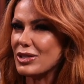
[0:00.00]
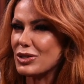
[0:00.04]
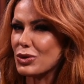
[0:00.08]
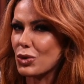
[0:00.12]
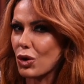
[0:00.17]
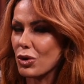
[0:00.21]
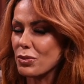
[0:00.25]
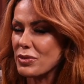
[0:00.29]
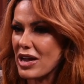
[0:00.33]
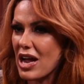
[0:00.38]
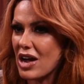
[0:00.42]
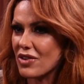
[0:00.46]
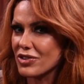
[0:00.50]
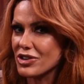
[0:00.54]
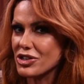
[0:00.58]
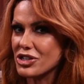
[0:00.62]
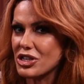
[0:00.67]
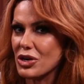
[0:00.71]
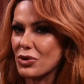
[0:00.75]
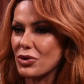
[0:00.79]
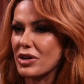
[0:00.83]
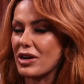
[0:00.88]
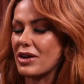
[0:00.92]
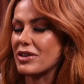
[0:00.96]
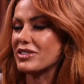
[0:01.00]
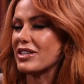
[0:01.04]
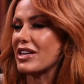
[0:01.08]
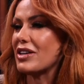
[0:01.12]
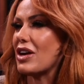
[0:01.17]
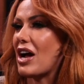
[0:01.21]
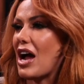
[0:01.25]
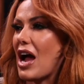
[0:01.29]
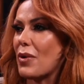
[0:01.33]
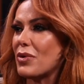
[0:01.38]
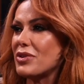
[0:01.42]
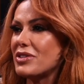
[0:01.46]
Escort me out for showing? I was
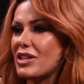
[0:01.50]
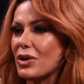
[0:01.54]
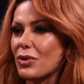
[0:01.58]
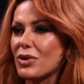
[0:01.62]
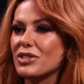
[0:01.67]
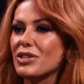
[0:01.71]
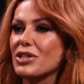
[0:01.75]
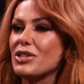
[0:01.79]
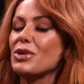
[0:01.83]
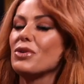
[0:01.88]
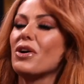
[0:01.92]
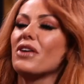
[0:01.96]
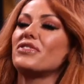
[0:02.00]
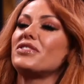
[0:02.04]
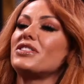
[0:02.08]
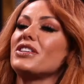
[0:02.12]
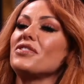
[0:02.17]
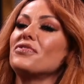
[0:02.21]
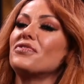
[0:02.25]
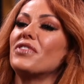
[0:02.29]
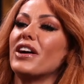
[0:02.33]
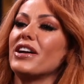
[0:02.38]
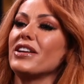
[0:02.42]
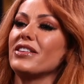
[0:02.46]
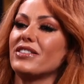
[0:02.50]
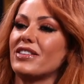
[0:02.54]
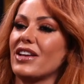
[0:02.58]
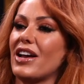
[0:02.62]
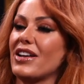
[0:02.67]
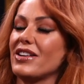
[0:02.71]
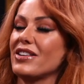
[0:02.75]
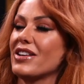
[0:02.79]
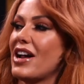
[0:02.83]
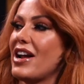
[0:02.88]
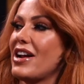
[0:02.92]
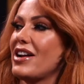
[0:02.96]
like, there was a UFC fight
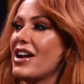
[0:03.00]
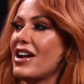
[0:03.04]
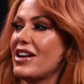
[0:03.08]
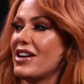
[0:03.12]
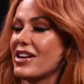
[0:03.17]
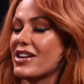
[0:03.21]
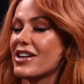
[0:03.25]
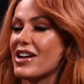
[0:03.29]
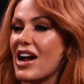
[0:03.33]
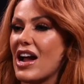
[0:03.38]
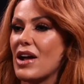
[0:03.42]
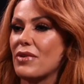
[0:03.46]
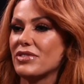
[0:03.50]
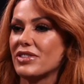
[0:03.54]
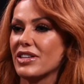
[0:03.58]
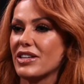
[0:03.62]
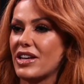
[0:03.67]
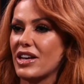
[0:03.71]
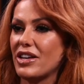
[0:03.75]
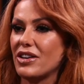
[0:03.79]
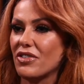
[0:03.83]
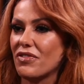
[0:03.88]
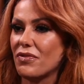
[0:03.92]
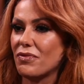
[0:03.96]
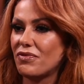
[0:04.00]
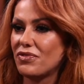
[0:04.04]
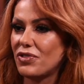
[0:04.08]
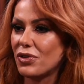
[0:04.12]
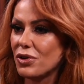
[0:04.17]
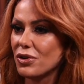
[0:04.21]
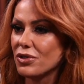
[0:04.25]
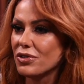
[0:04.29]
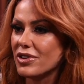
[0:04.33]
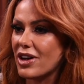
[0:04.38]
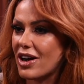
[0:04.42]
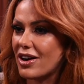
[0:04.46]
that night, and a guy was like in a
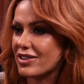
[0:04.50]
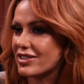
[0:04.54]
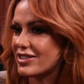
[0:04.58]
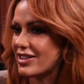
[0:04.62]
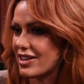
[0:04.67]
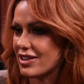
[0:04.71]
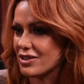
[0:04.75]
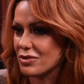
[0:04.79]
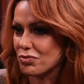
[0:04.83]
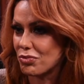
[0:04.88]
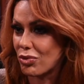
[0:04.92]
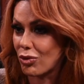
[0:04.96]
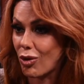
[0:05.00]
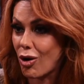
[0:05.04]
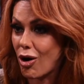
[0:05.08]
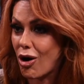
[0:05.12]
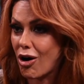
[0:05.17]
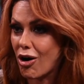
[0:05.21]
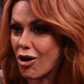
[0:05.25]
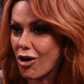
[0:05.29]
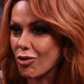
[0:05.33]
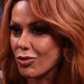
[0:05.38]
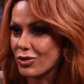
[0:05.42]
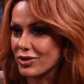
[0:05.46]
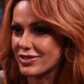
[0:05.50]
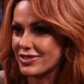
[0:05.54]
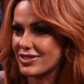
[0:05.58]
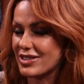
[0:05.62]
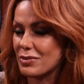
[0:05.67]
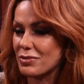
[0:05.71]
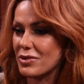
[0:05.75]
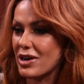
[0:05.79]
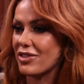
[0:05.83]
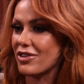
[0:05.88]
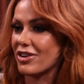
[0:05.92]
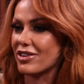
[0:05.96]
full knockdown brawl with
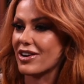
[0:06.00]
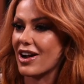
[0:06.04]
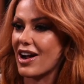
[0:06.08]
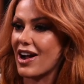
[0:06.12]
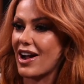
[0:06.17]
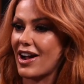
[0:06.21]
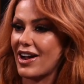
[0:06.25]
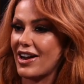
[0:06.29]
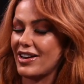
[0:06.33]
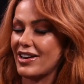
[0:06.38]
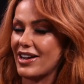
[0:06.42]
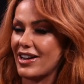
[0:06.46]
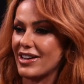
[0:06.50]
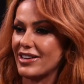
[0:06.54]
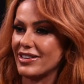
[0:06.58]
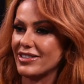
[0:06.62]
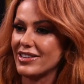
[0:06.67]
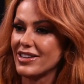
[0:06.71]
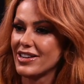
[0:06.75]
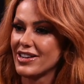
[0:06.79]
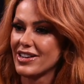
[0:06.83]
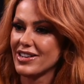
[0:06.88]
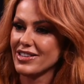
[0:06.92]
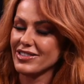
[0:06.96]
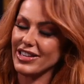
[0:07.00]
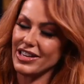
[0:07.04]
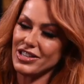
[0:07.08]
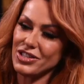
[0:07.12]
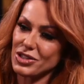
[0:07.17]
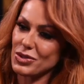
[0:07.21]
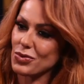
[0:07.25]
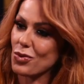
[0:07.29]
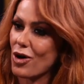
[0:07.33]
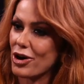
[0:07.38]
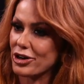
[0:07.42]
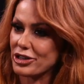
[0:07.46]
some other guy, and they
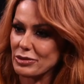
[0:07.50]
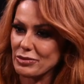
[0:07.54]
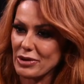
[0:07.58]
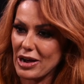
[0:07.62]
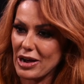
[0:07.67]
just walked him